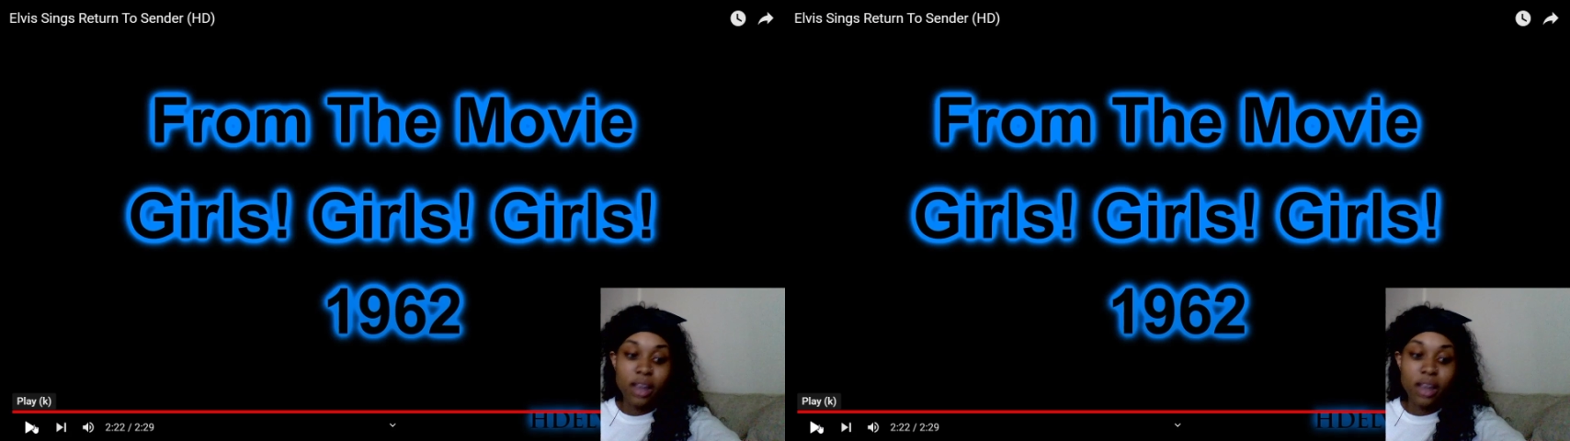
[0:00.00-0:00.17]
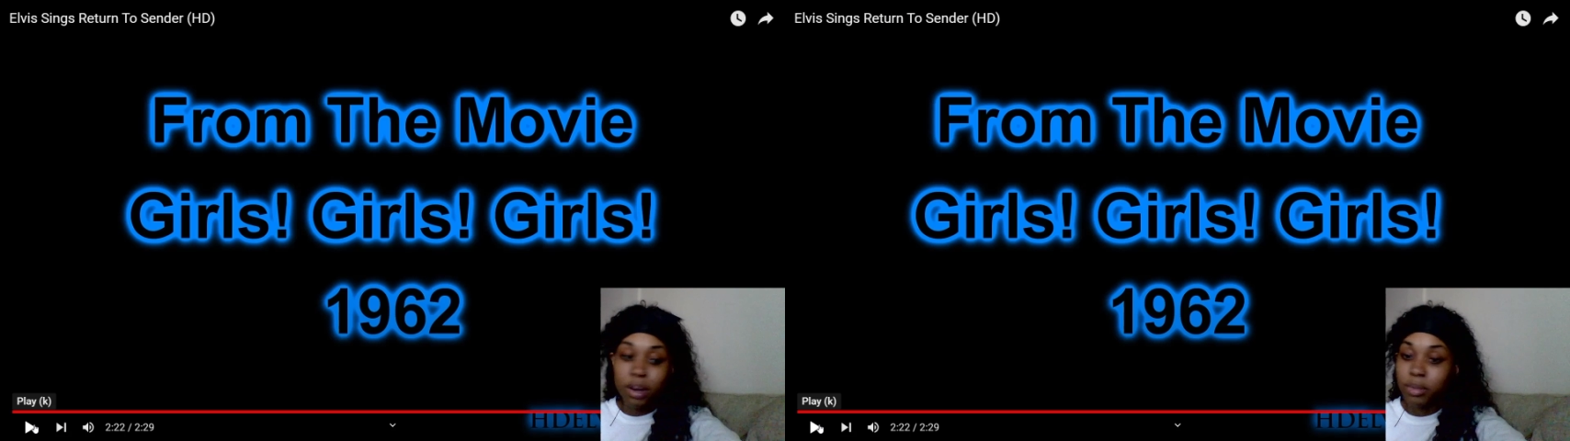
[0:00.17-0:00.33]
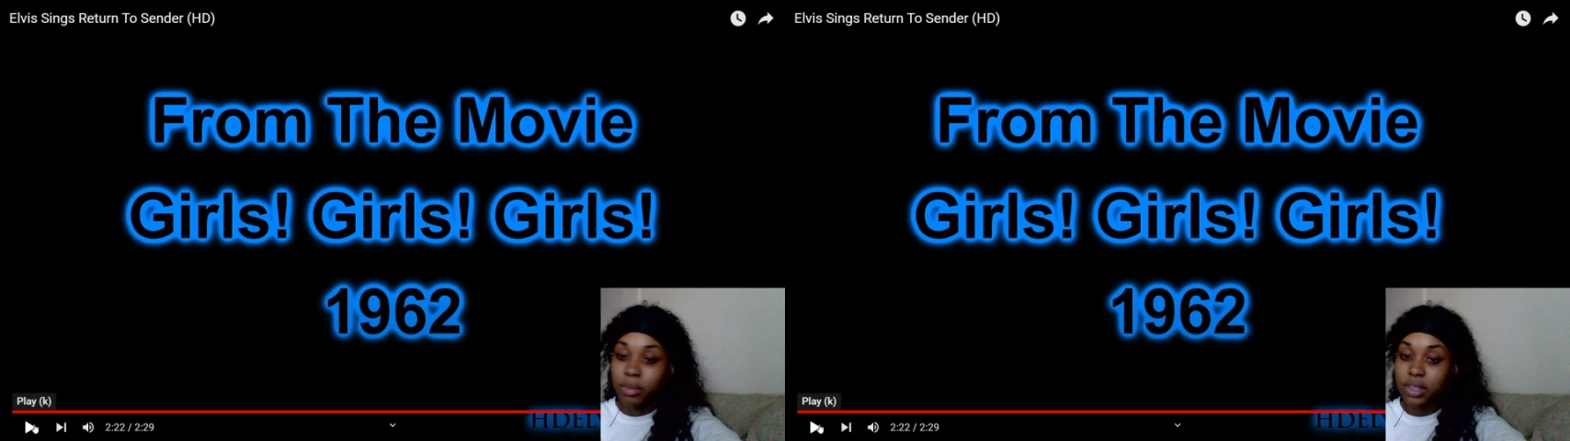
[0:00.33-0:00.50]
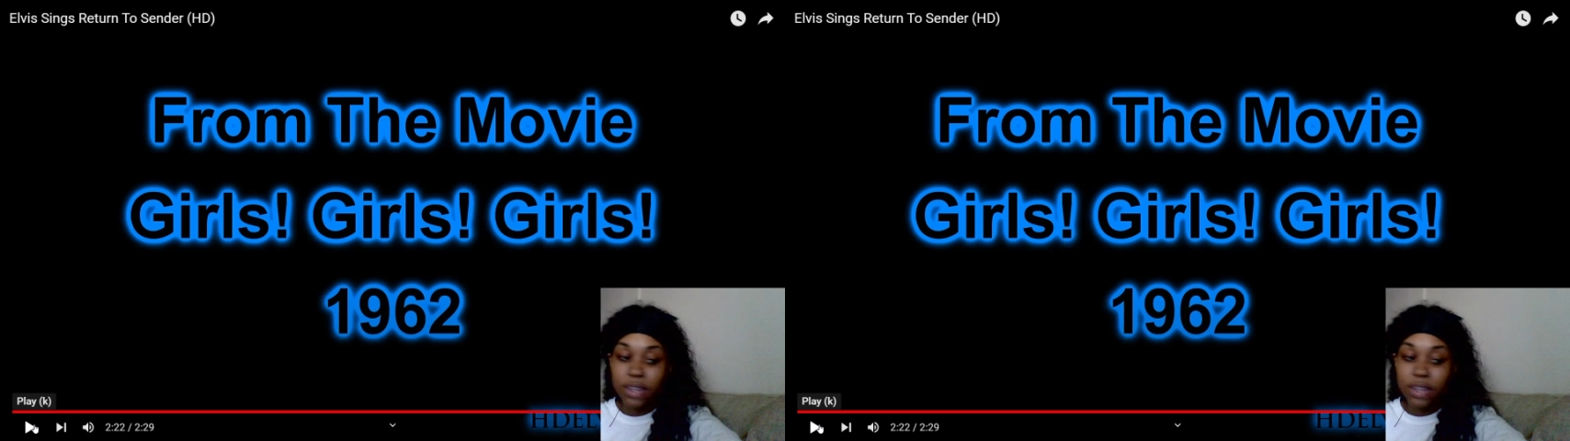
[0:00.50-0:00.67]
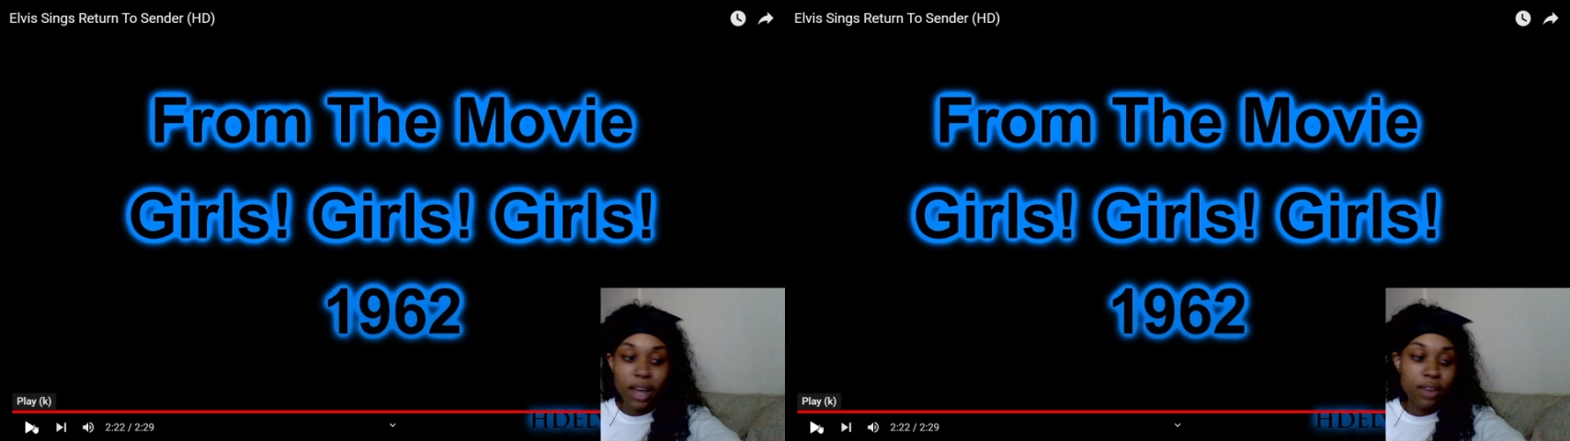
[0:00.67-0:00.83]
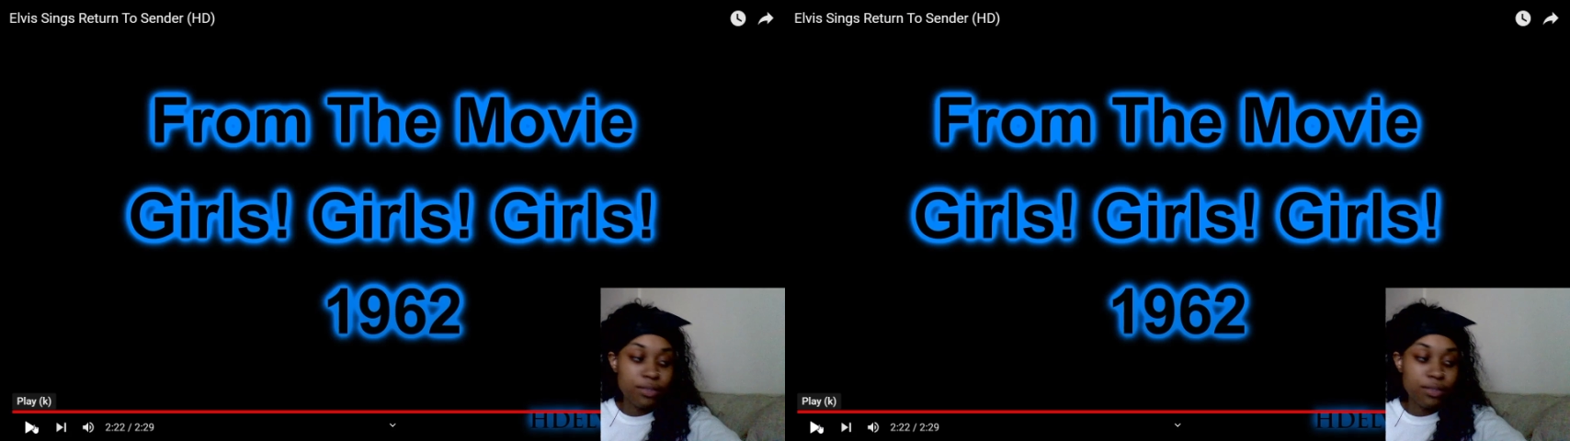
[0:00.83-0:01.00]
camera.
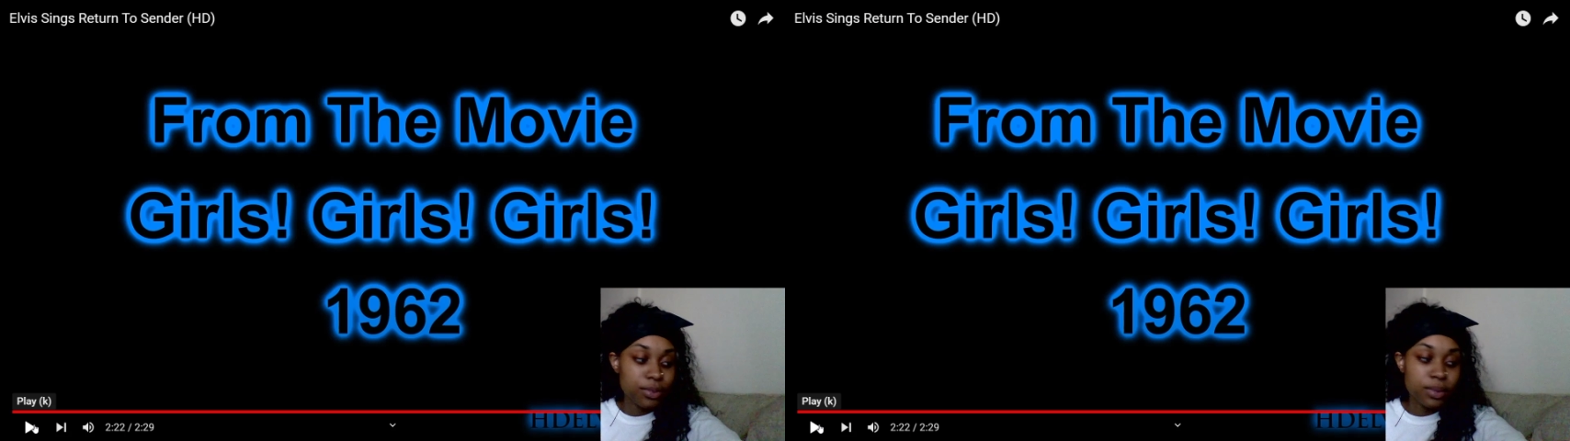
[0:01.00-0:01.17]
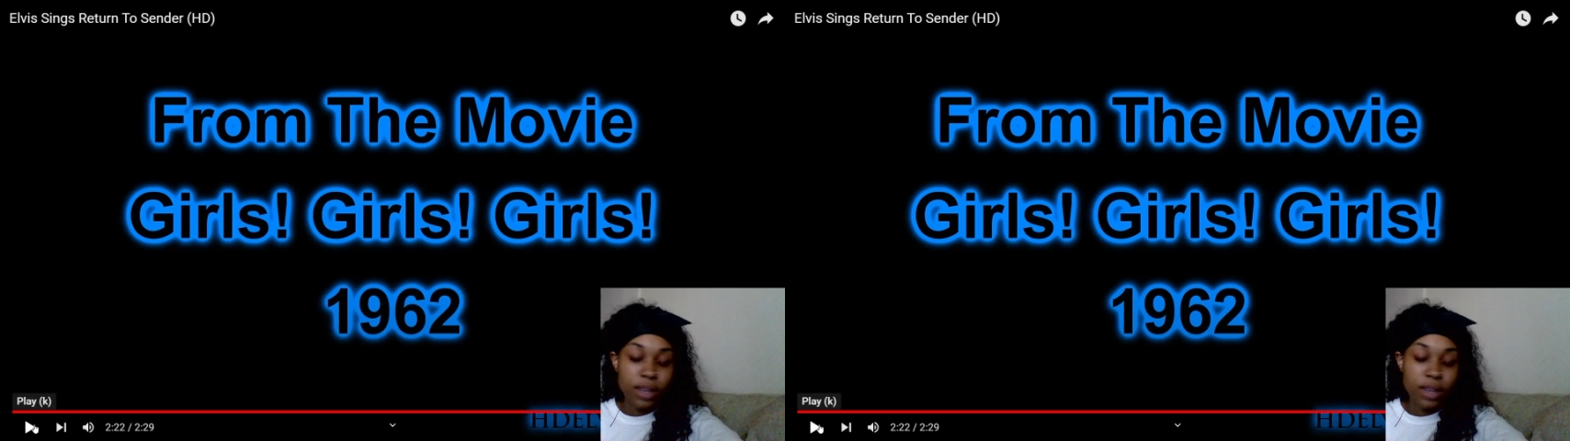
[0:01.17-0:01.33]
Thank you.